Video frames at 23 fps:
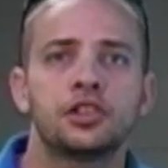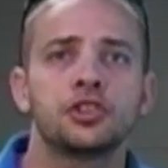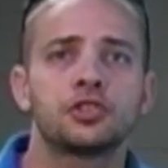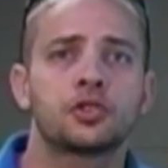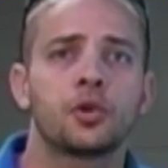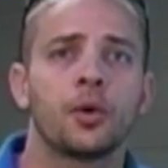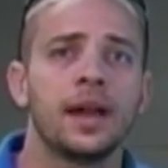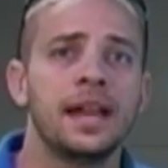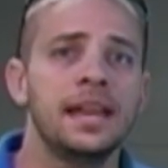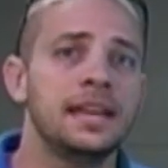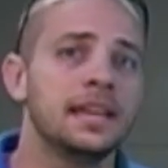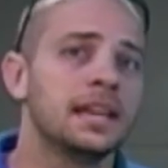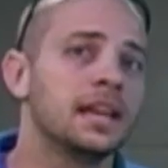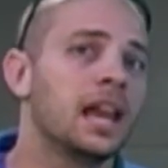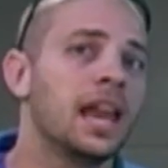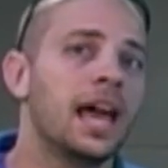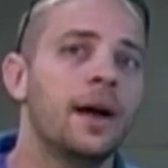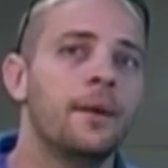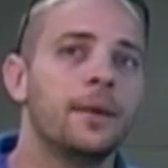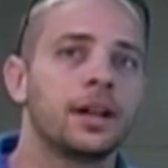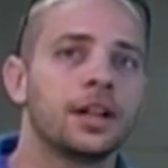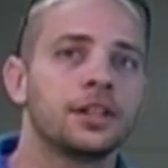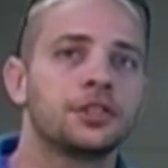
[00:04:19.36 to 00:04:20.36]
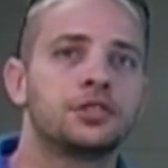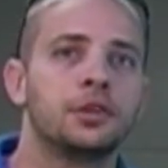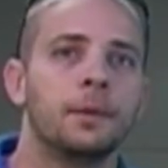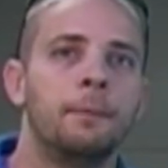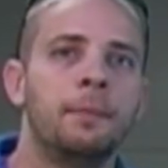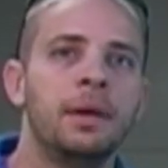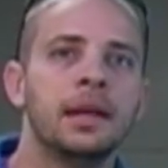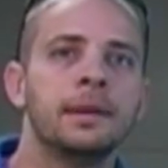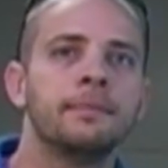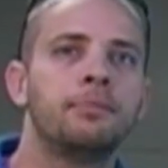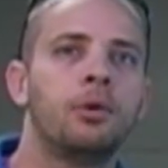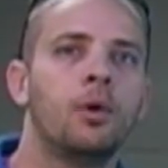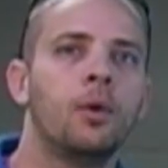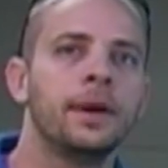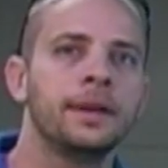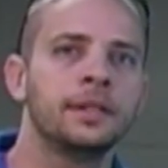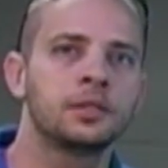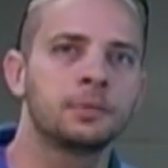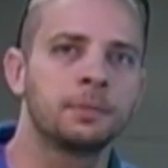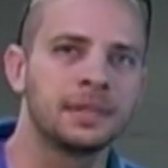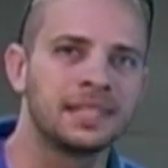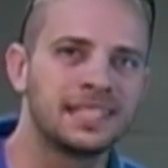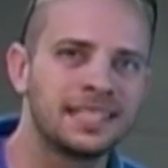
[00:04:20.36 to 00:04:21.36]
is great in allowing us to
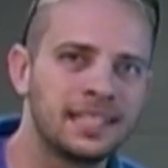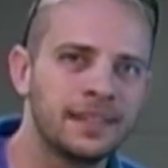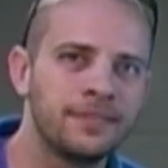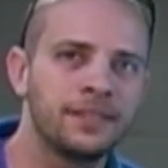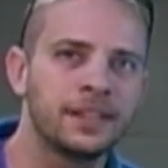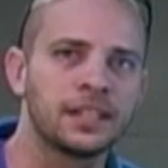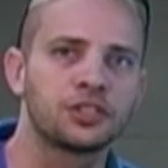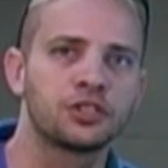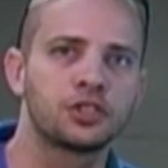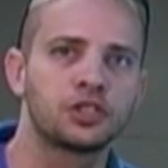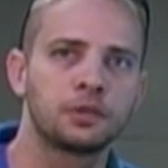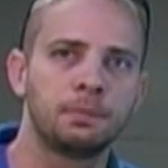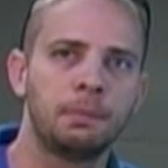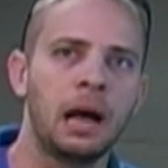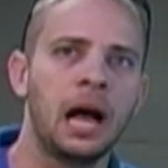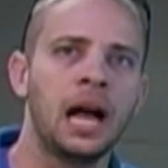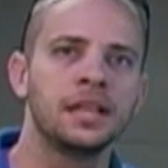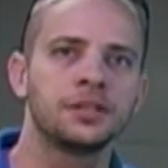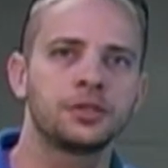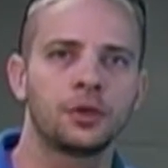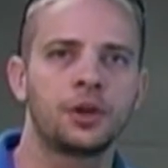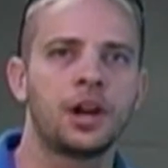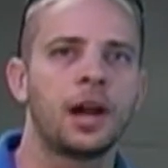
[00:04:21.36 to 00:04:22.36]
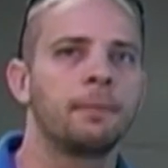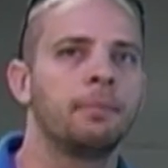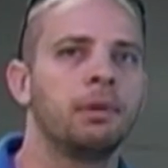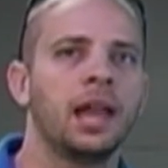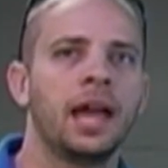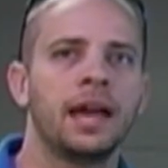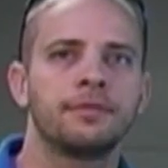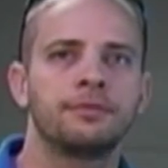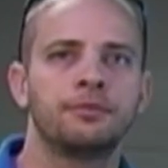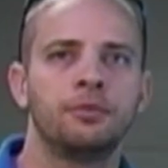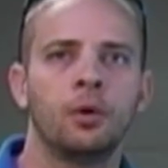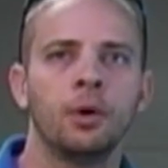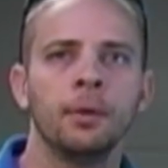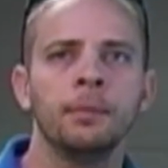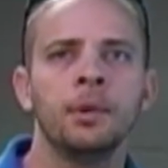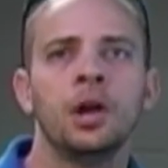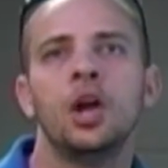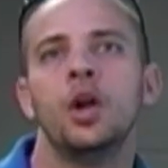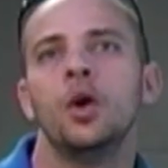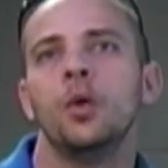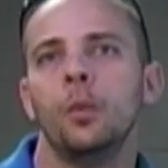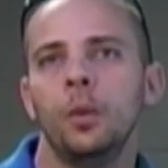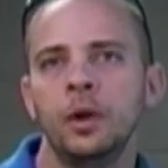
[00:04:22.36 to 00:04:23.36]
pinpoint specific spots on our platform
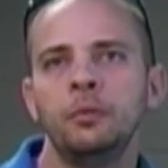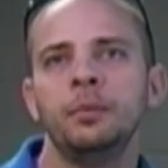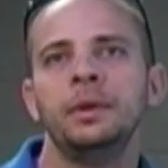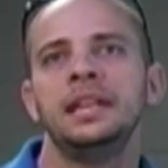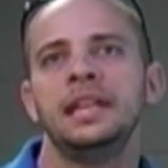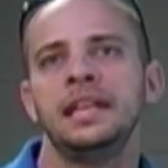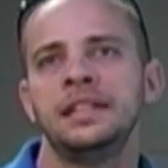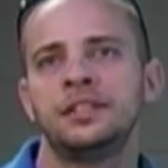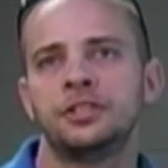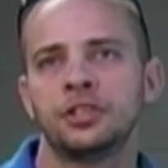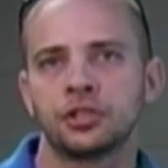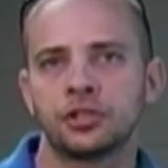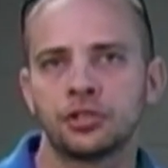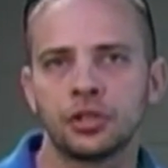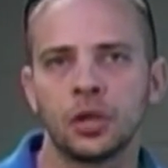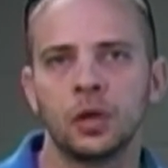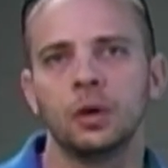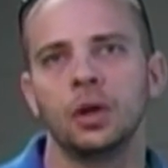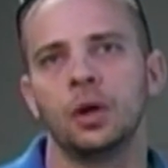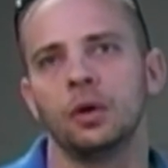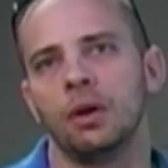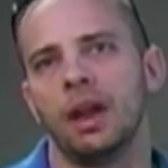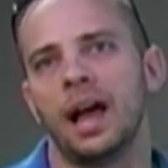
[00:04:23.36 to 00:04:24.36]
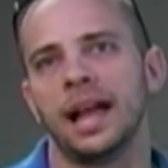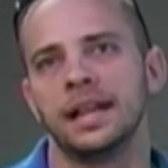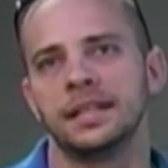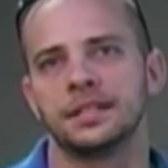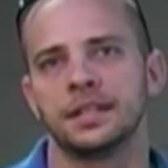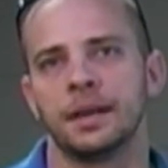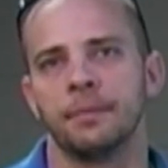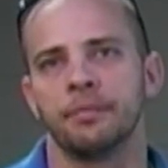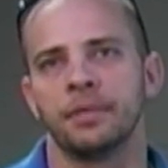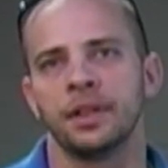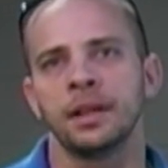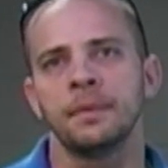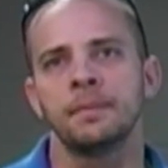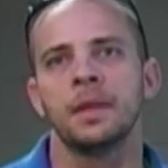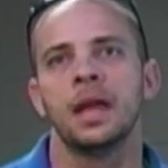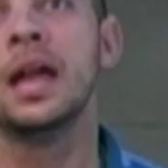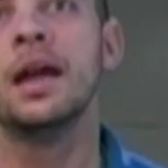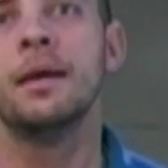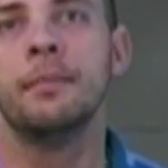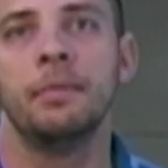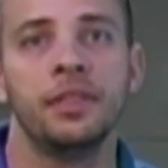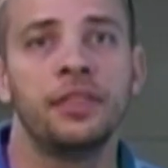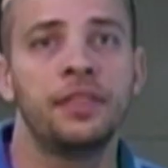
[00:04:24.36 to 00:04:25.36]
when we need to solo light something,
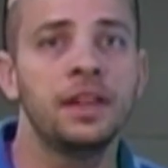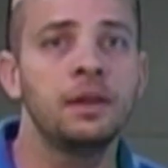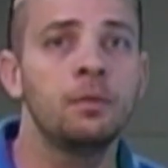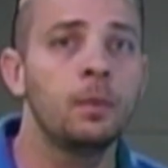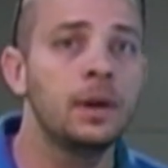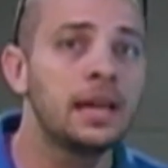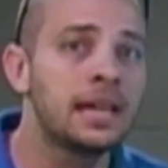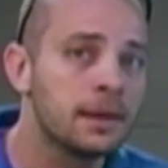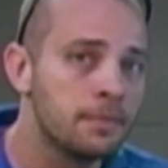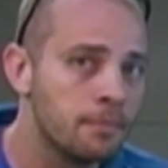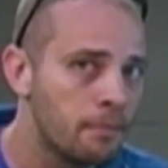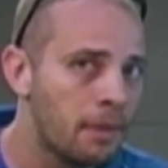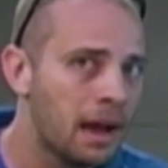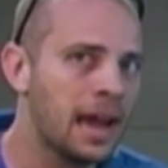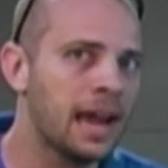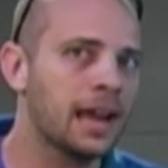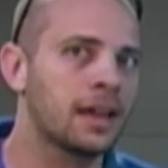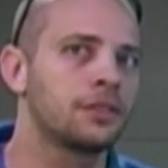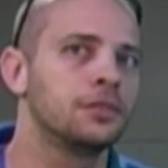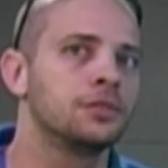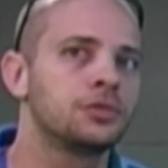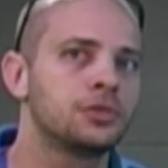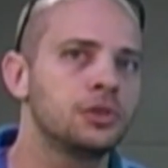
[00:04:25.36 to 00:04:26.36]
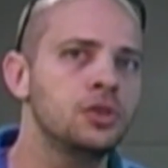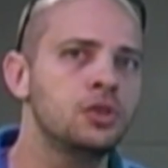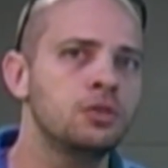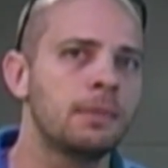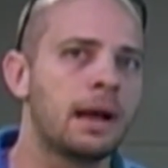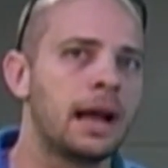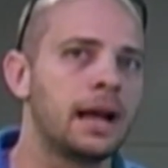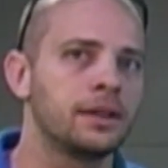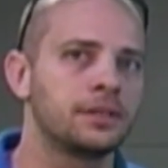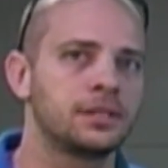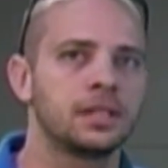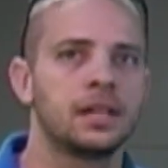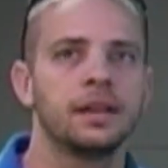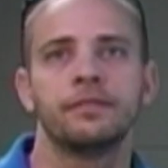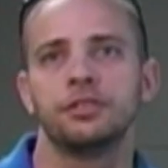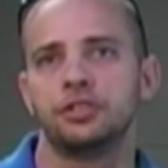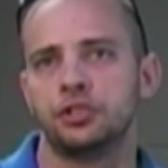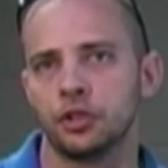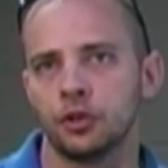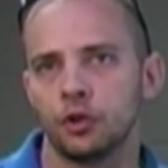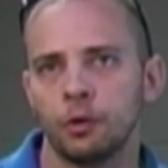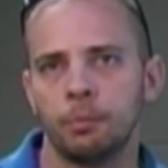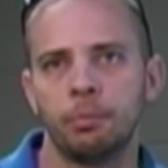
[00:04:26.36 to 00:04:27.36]
but then we can back the zoom out to give a
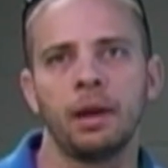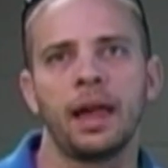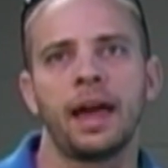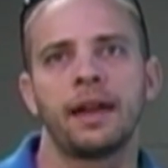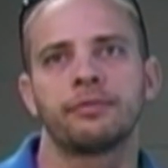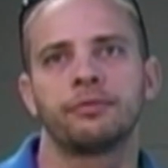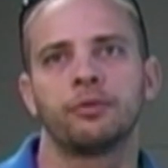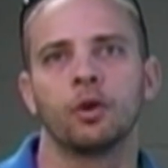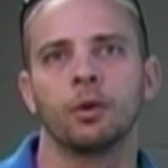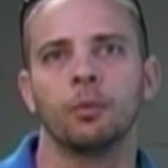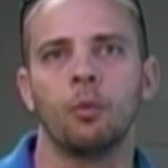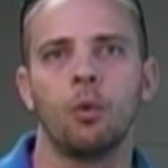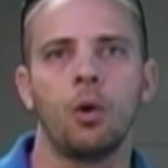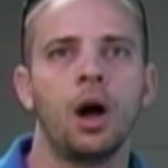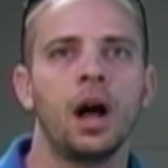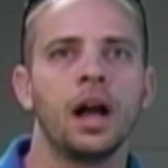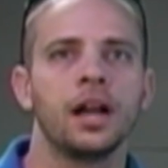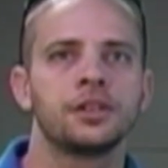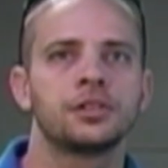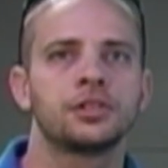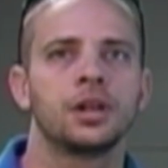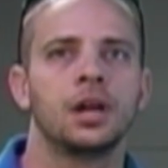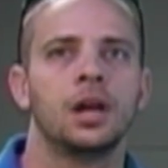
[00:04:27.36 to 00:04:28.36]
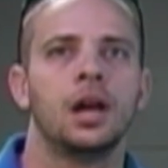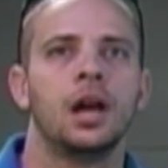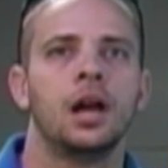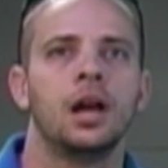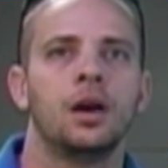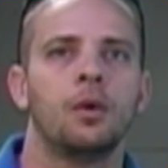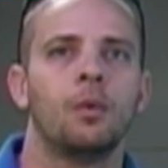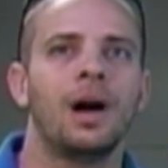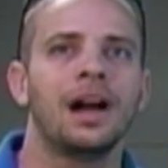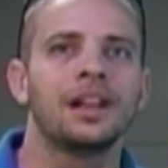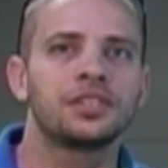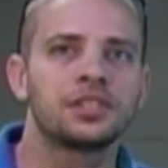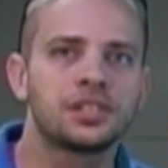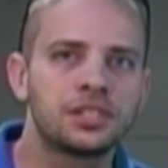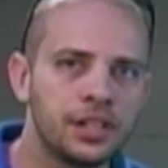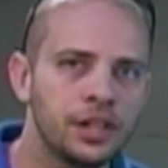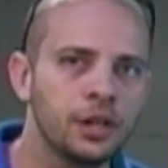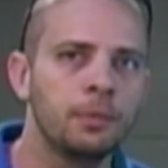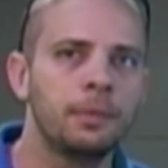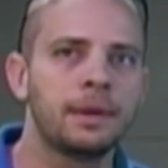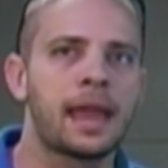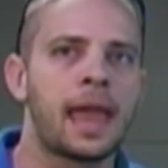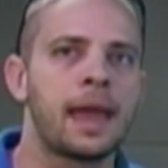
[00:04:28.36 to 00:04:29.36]
general platform wash while
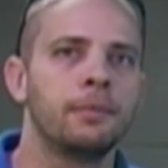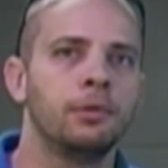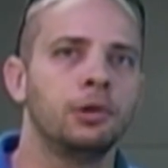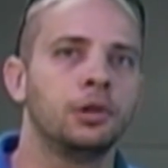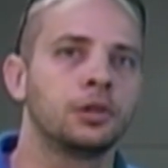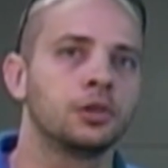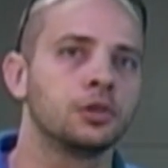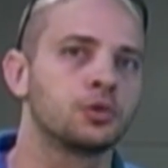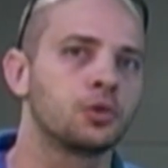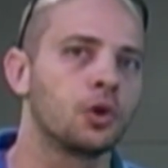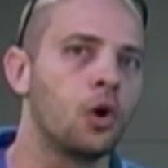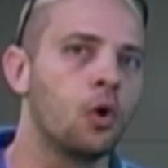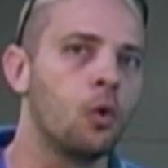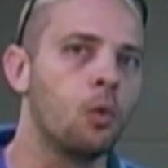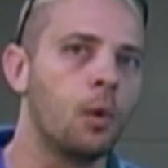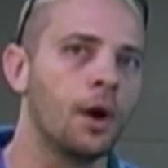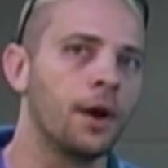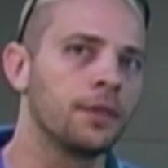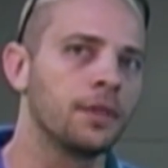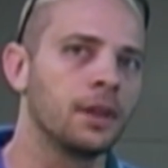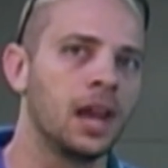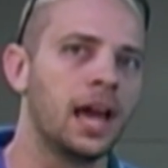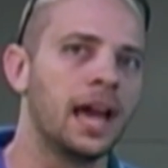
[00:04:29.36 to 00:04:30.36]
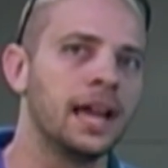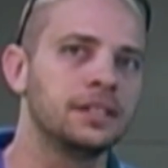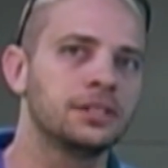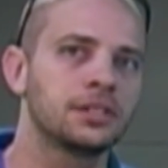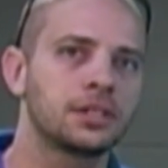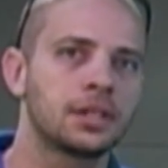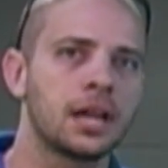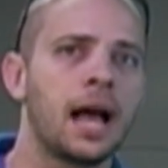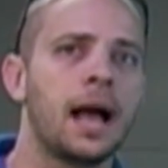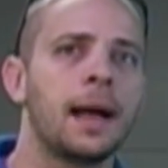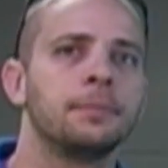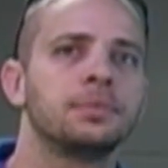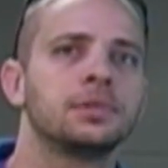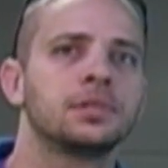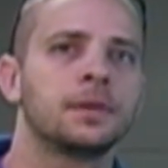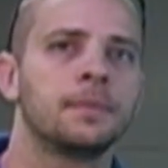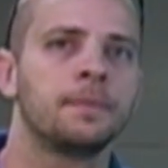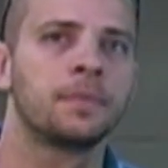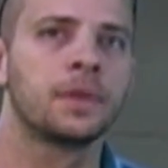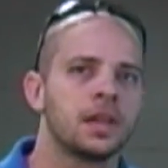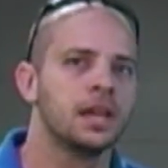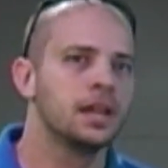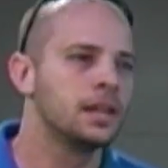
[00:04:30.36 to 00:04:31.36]
still being able to control where the light stops.
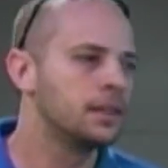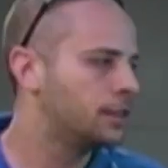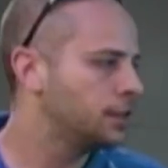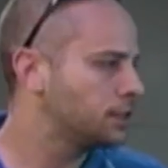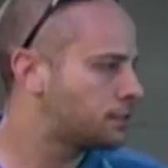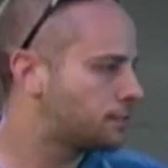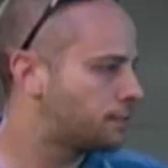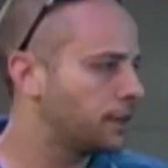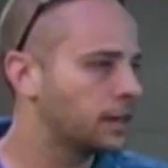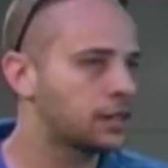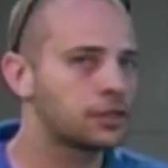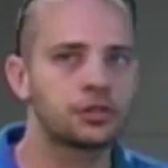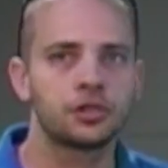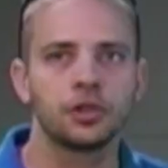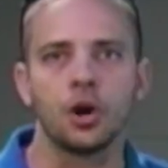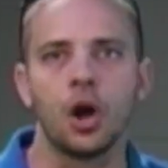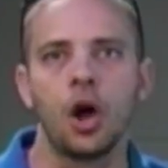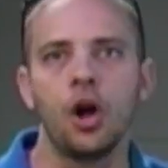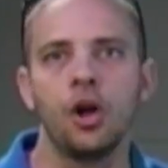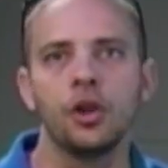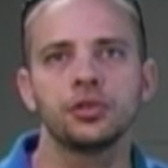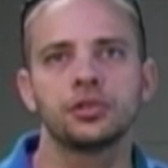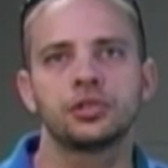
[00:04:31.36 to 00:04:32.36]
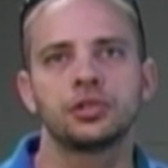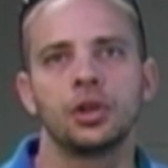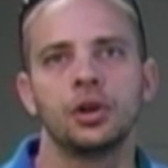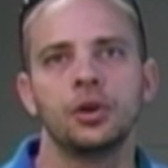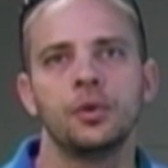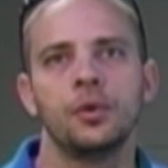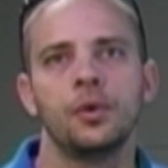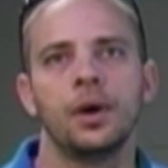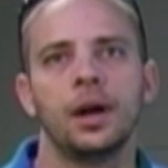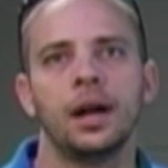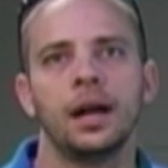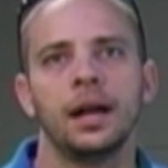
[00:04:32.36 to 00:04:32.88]
This fixture also